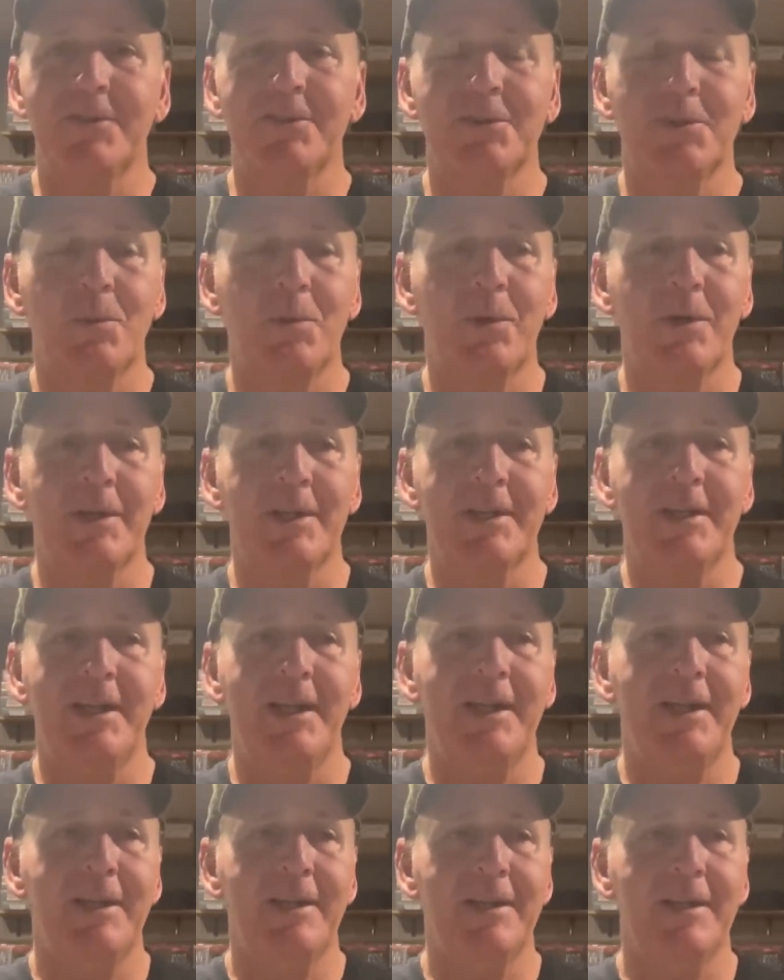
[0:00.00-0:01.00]
so we're gonna
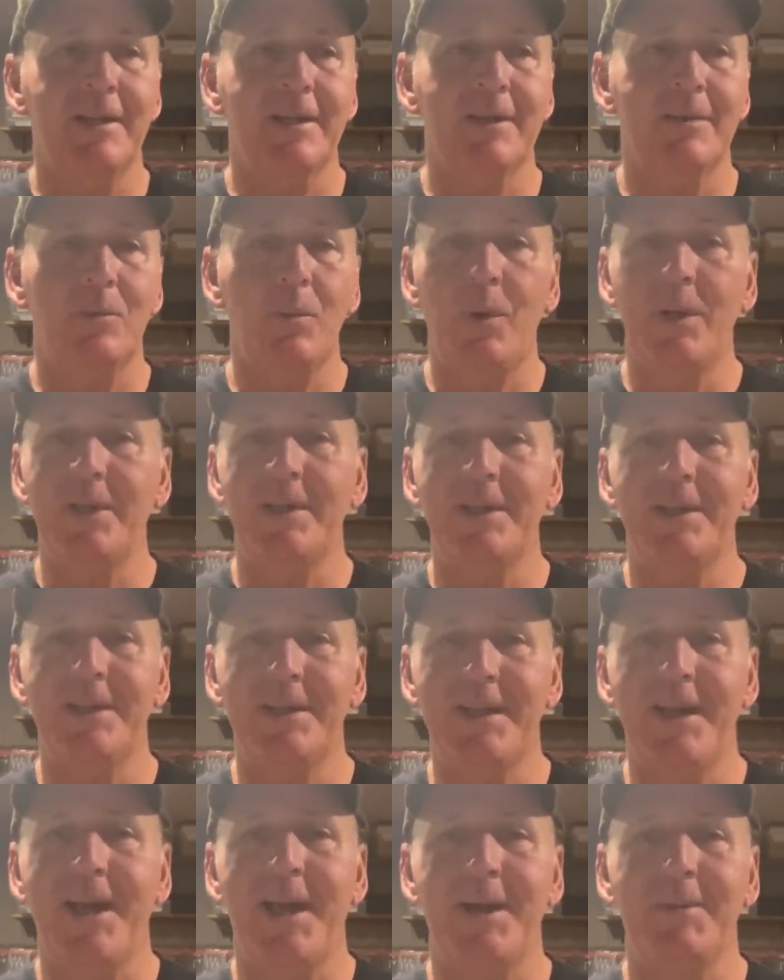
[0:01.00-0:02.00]
take one at a
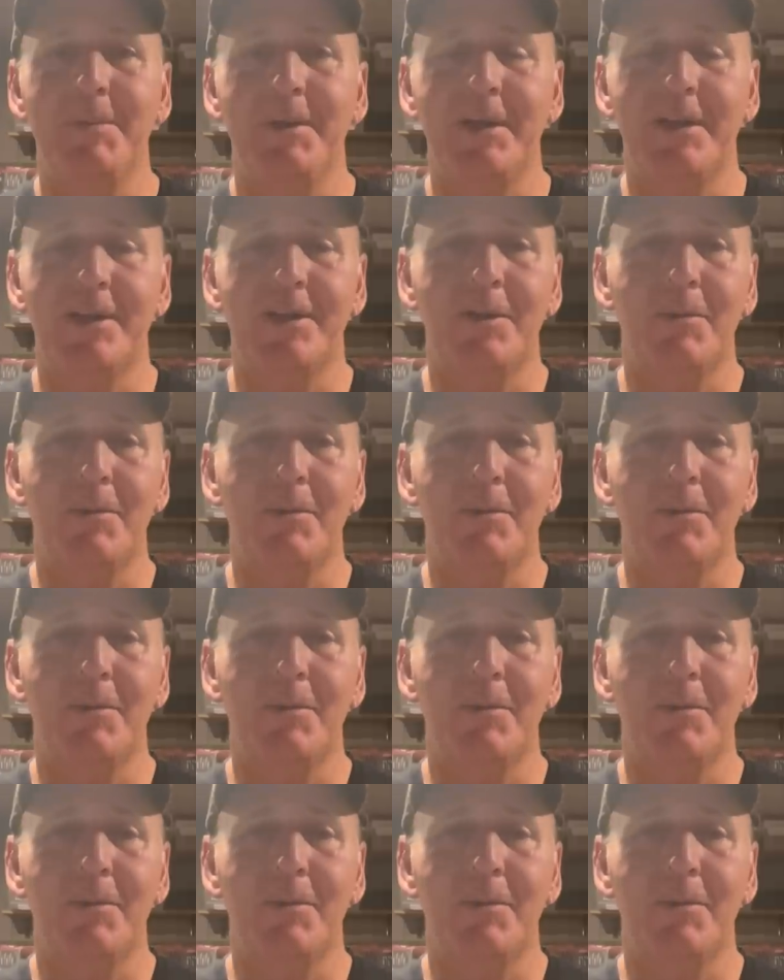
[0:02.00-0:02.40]
time here.